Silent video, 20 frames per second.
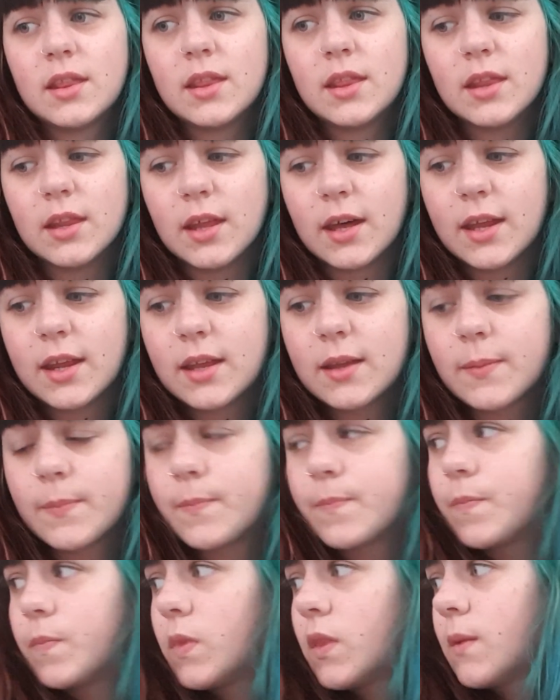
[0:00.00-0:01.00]
like
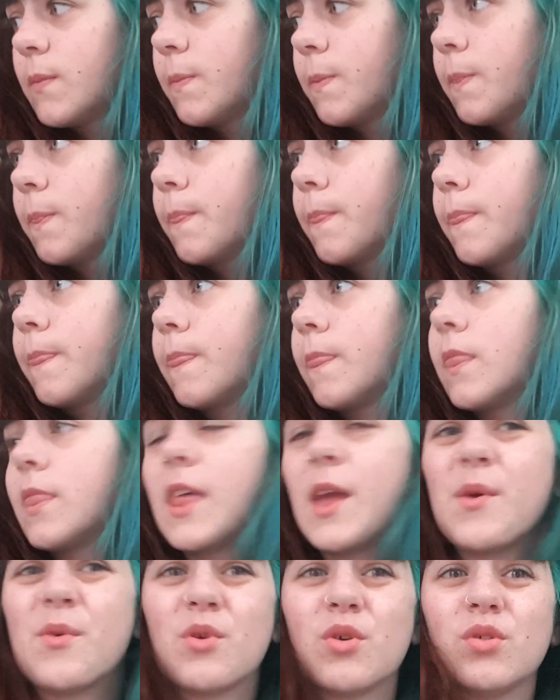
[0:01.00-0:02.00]

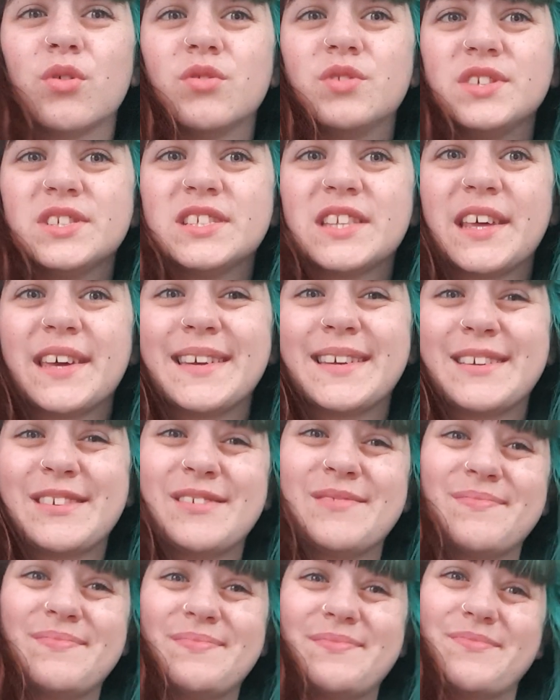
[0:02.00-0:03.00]
they were all just like
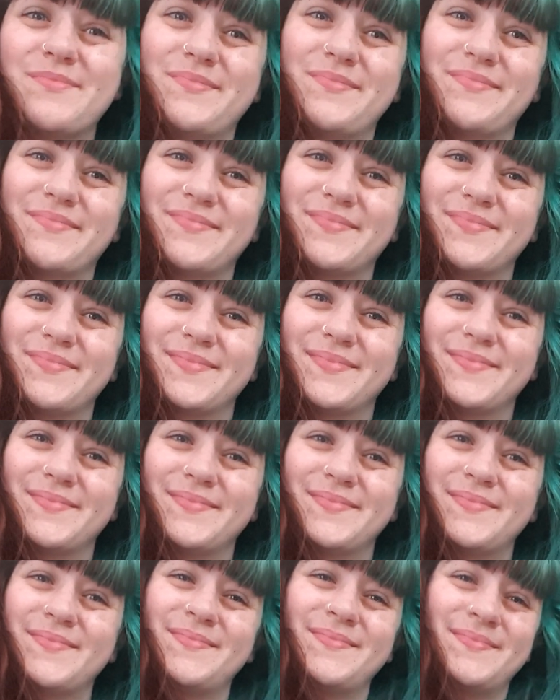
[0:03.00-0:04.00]

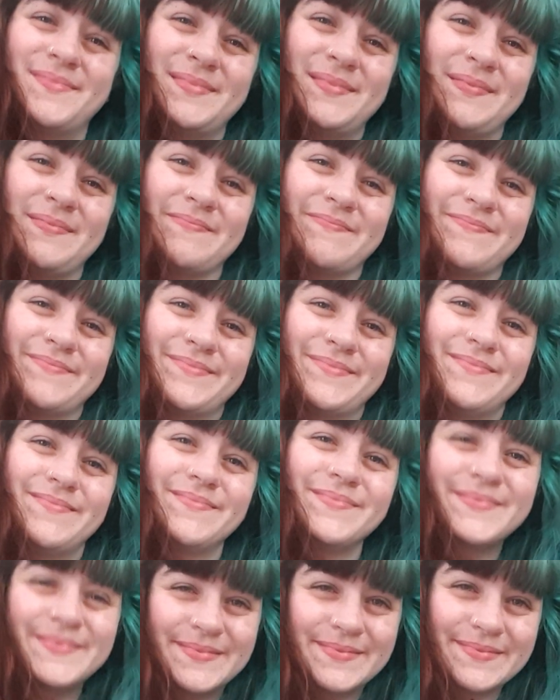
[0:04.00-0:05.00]

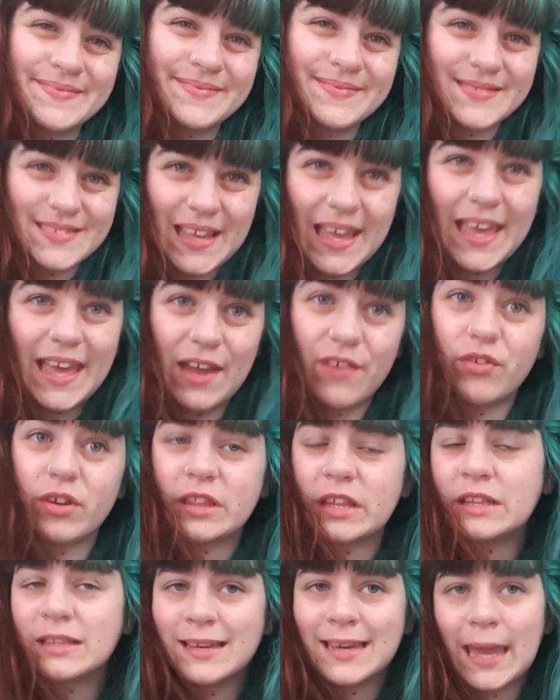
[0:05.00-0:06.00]
at
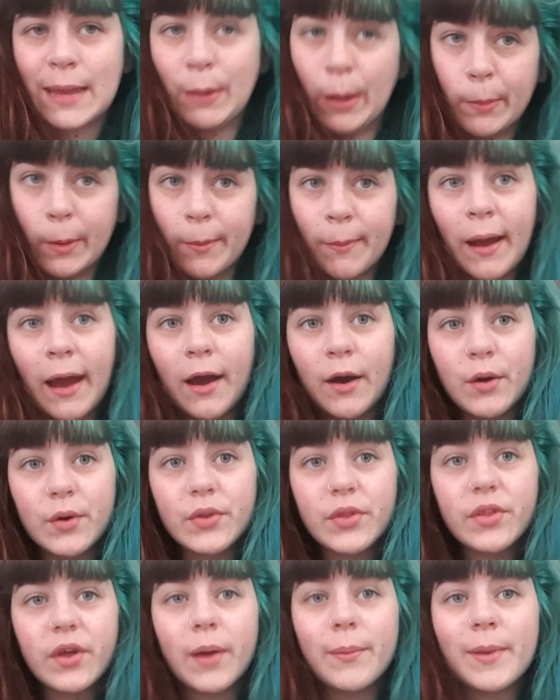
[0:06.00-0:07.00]
everything that came out of my mouth.
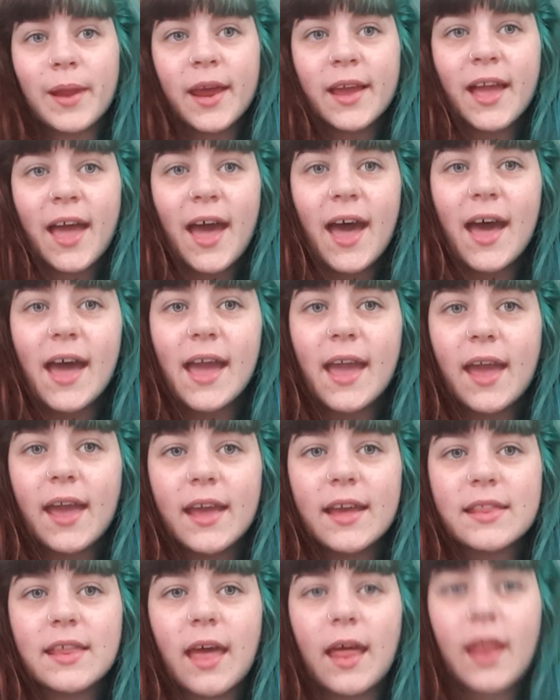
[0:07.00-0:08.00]
I'm like, hi,
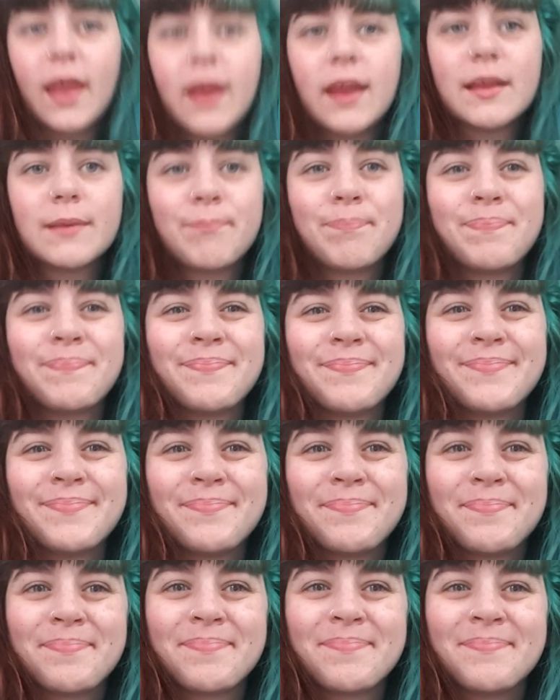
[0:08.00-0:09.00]
and they're like,
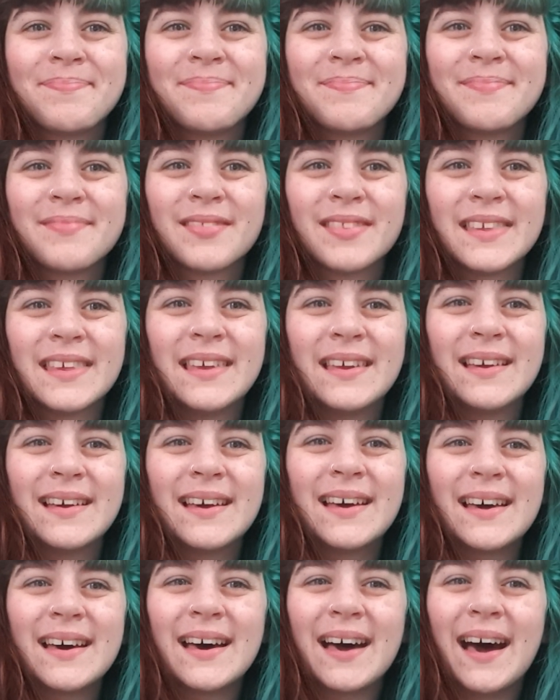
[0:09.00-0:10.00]

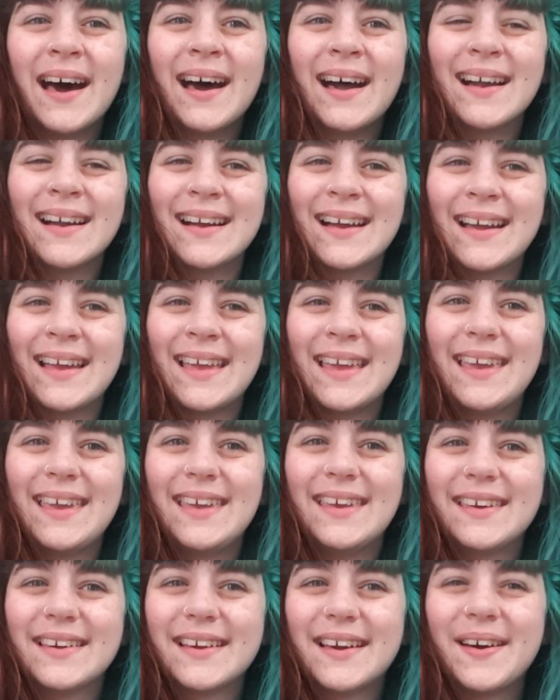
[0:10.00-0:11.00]

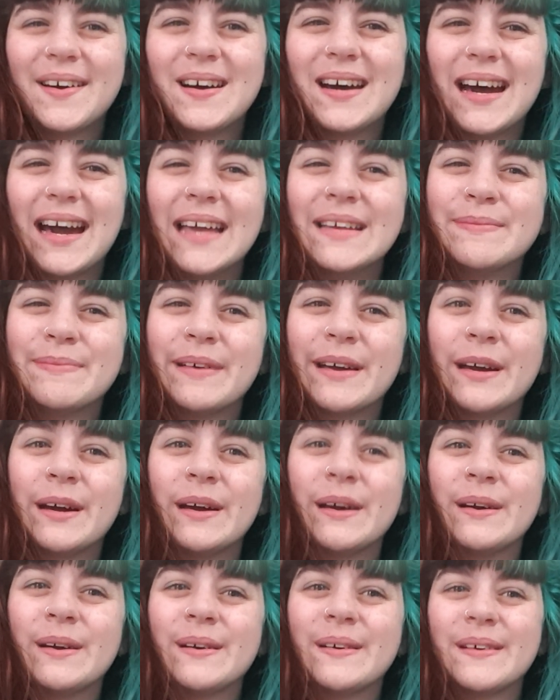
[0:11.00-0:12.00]
hi, oh hi Bo,
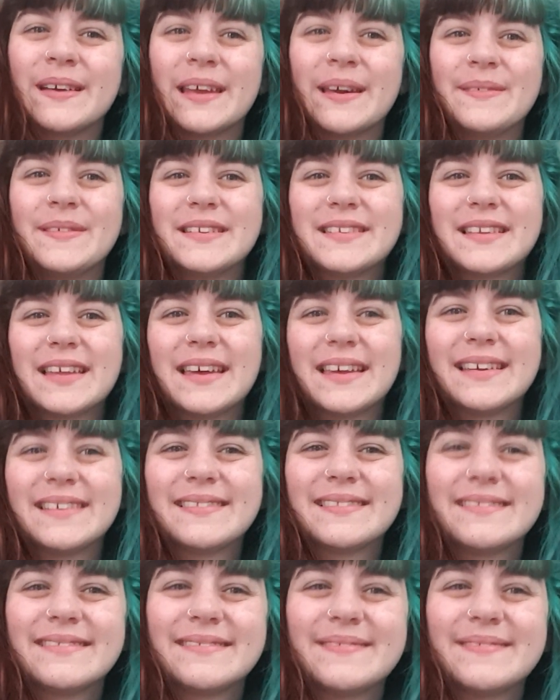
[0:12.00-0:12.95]
and I'm just like,